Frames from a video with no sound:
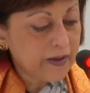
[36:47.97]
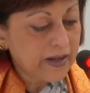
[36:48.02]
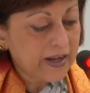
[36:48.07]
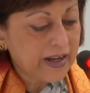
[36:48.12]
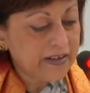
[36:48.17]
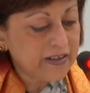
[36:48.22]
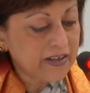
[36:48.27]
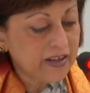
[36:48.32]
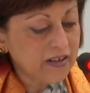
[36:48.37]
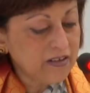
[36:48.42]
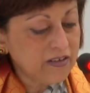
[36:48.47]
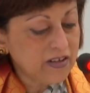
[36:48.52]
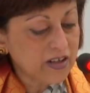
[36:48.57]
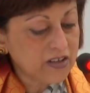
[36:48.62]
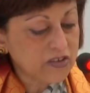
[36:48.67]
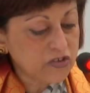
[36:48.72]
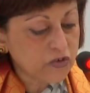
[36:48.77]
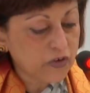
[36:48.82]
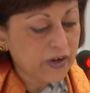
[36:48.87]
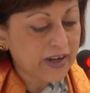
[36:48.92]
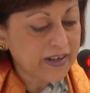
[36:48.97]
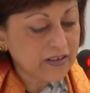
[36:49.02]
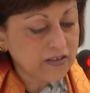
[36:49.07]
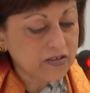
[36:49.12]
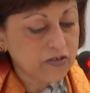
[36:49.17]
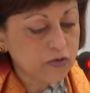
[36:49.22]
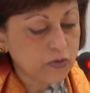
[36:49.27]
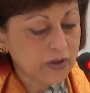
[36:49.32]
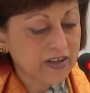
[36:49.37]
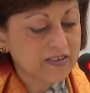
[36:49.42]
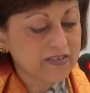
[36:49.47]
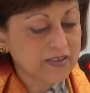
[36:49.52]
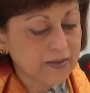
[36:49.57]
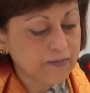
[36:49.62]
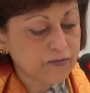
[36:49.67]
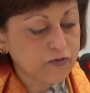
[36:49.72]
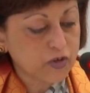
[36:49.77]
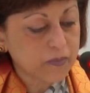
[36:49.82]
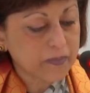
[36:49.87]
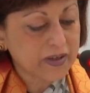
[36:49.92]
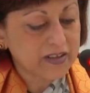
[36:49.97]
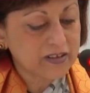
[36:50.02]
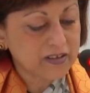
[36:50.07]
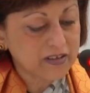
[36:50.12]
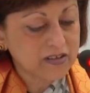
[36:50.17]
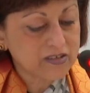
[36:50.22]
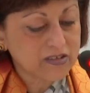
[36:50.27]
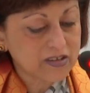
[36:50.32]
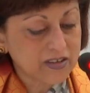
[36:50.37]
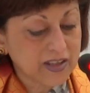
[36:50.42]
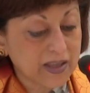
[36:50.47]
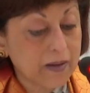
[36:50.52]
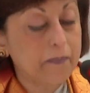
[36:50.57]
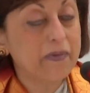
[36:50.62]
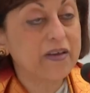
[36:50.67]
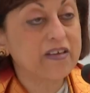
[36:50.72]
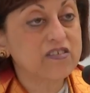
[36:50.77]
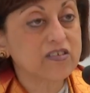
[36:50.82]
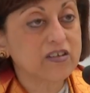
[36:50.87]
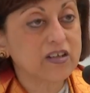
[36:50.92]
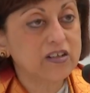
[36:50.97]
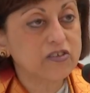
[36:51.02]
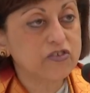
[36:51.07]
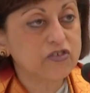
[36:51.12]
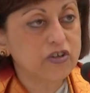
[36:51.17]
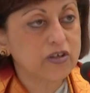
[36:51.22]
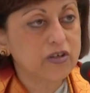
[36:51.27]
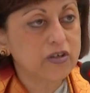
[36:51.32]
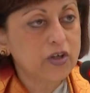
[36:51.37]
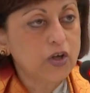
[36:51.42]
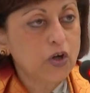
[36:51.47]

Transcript: and India's right to accept from others their best culture.